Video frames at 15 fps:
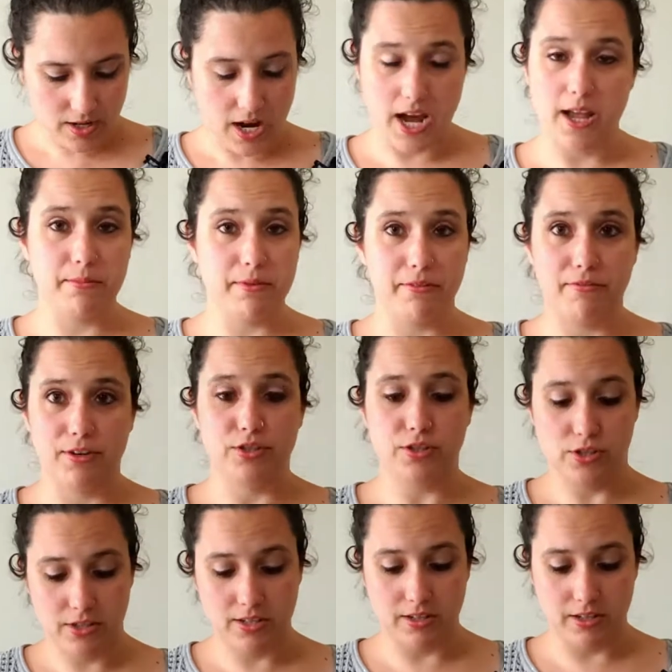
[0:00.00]
I am the
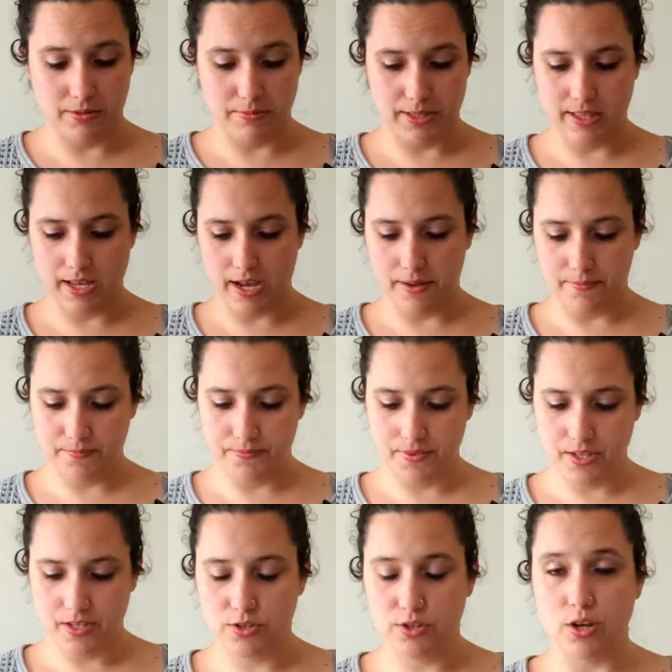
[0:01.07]
first to admit that.
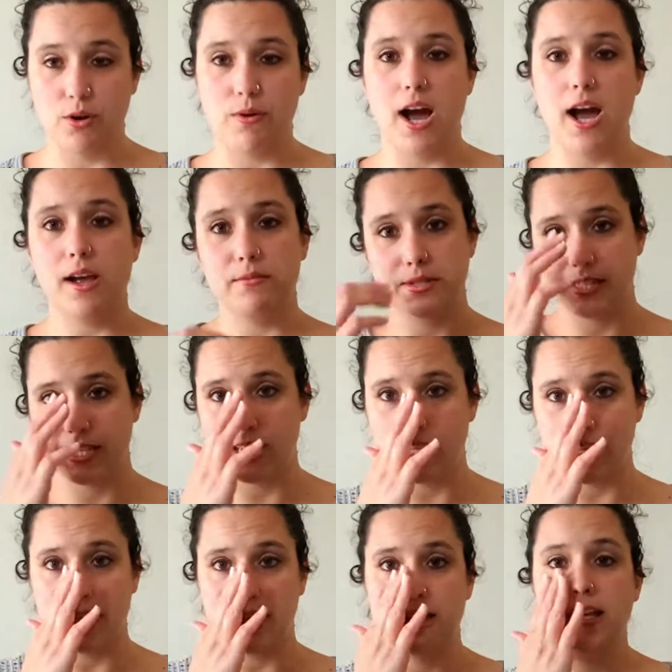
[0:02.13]
So I was
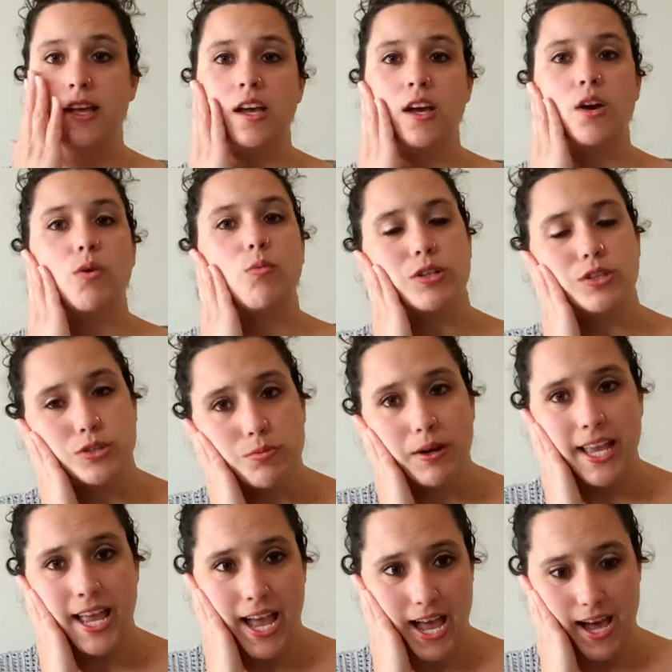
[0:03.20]
thinking, what do
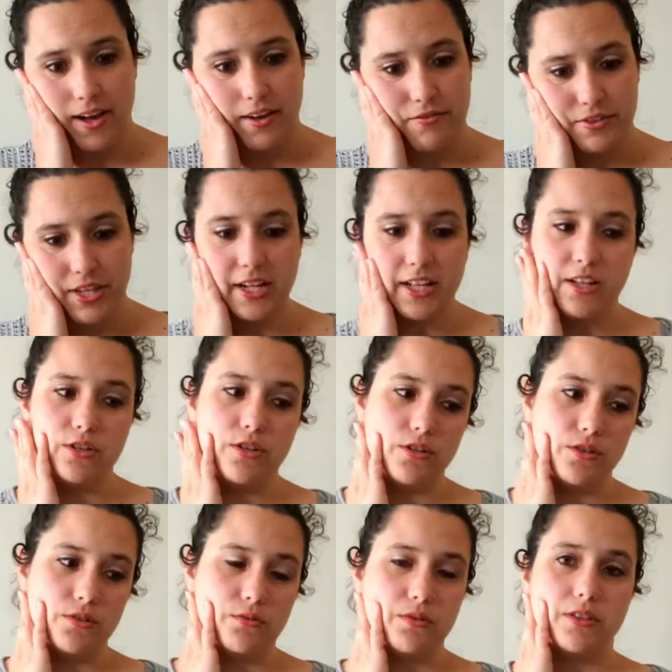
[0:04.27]
I have that I can
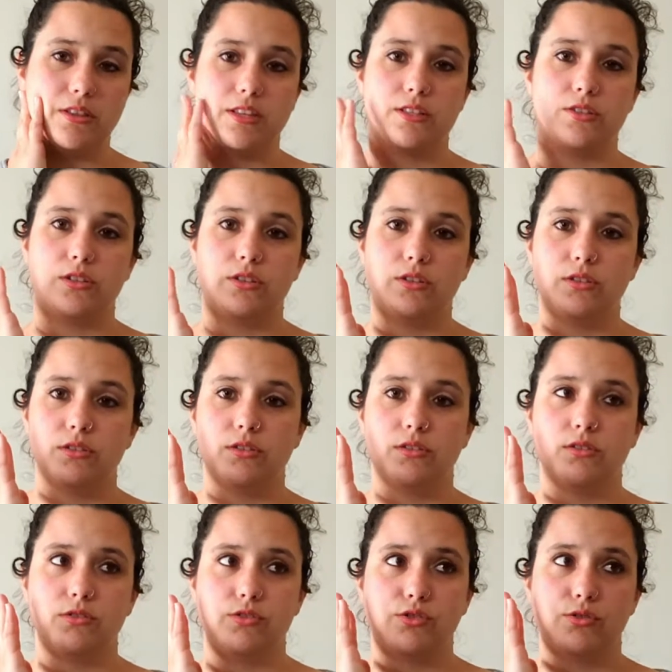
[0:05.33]
do this
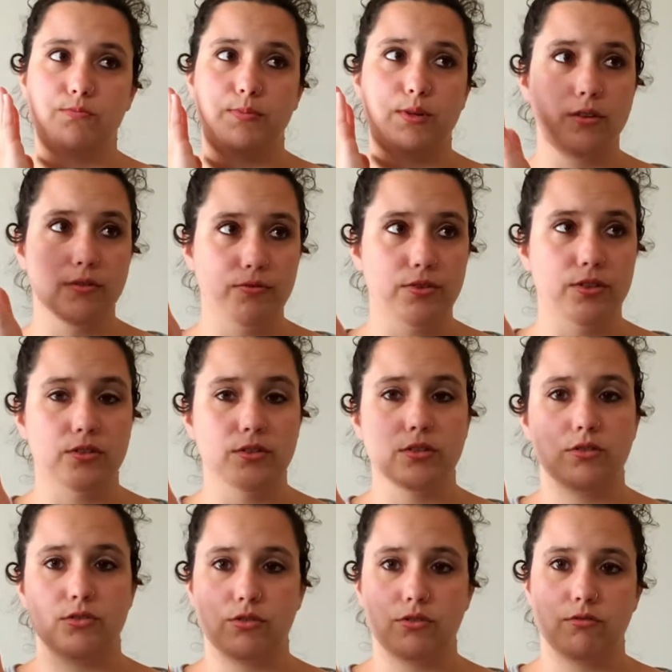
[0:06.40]
beautiful
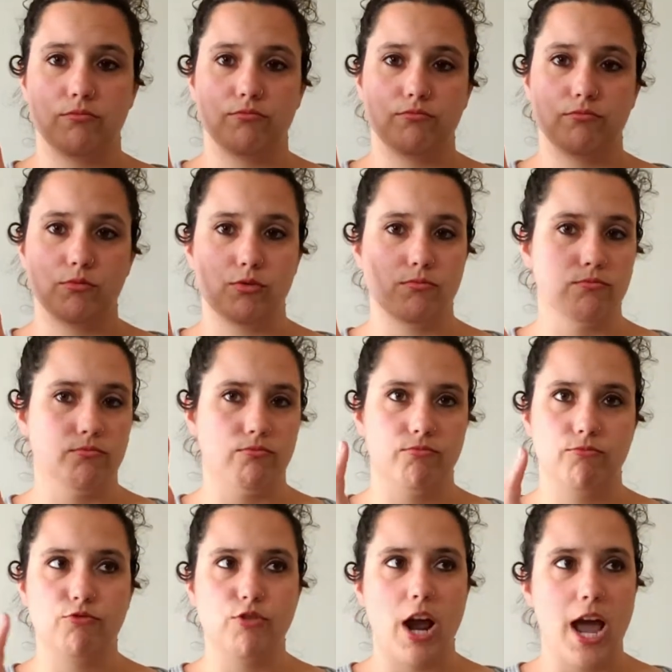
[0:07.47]

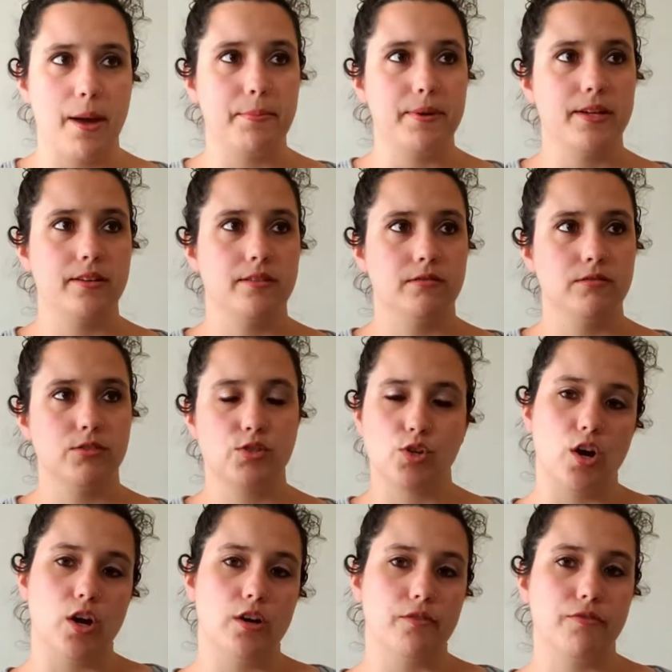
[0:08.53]
wrap
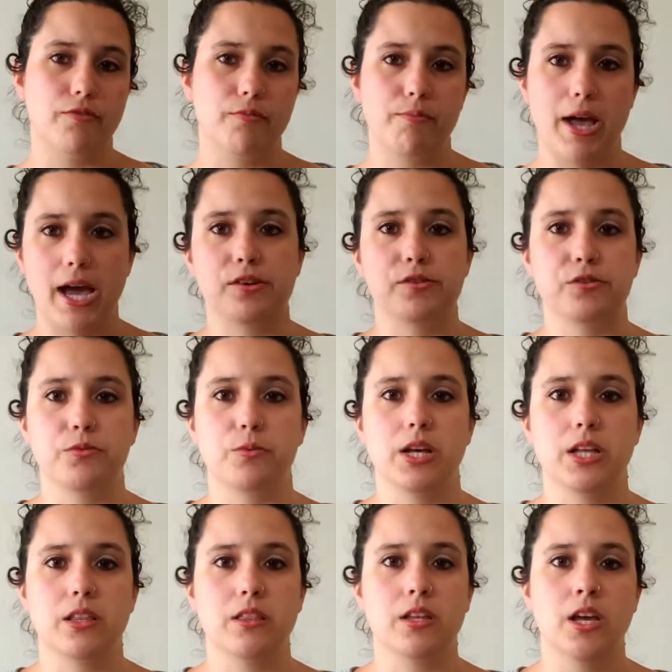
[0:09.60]
scarf pattern with?